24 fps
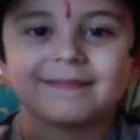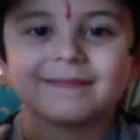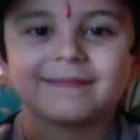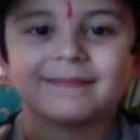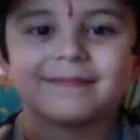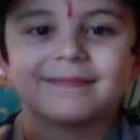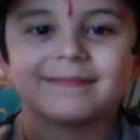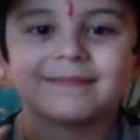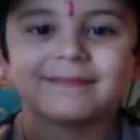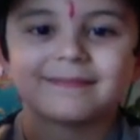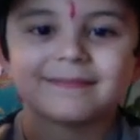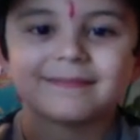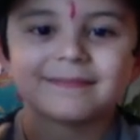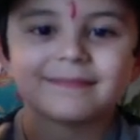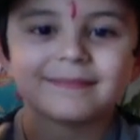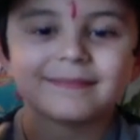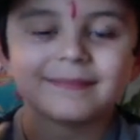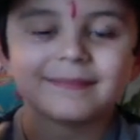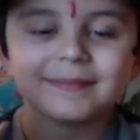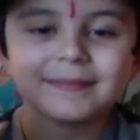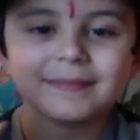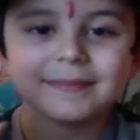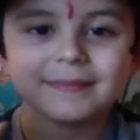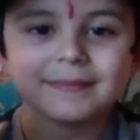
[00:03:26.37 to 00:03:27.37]

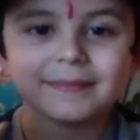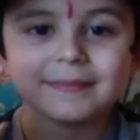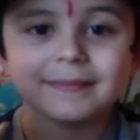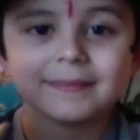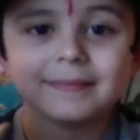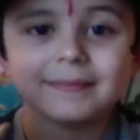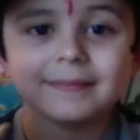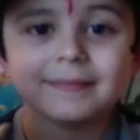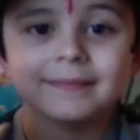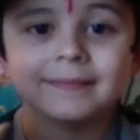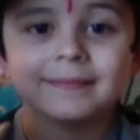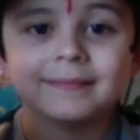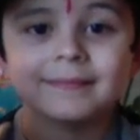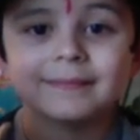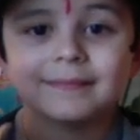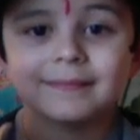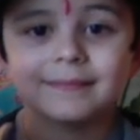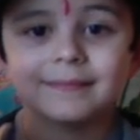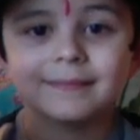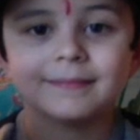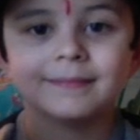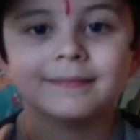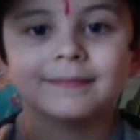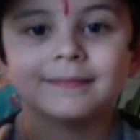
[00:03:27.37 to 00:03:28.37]

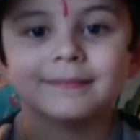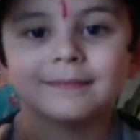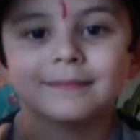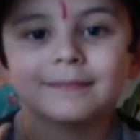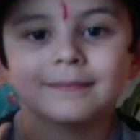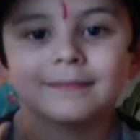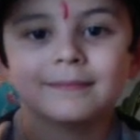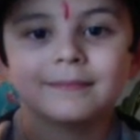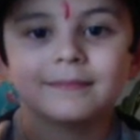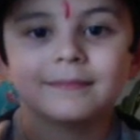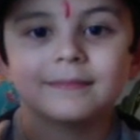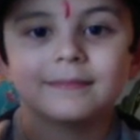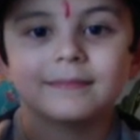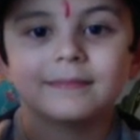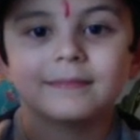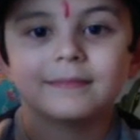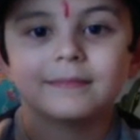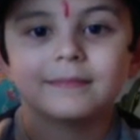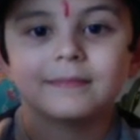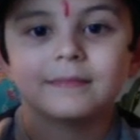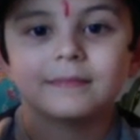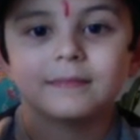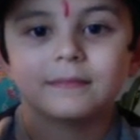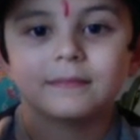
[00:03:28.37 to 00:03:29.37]

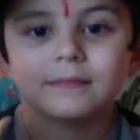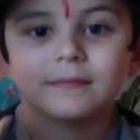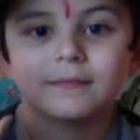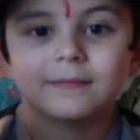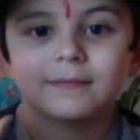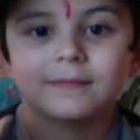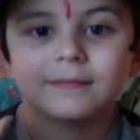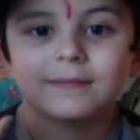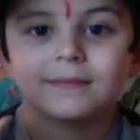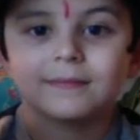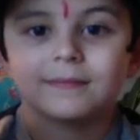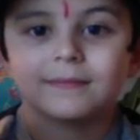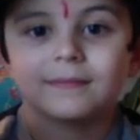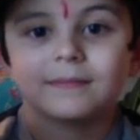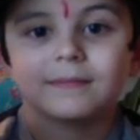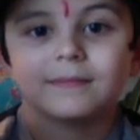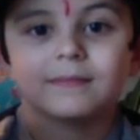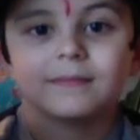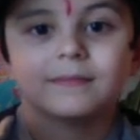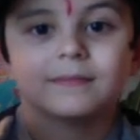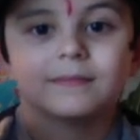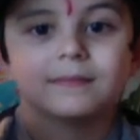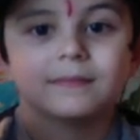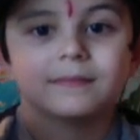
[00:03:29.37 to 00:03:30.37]

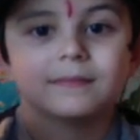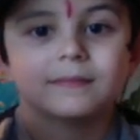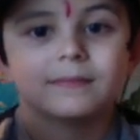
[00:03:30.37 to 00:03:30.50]
This person isn't speaking.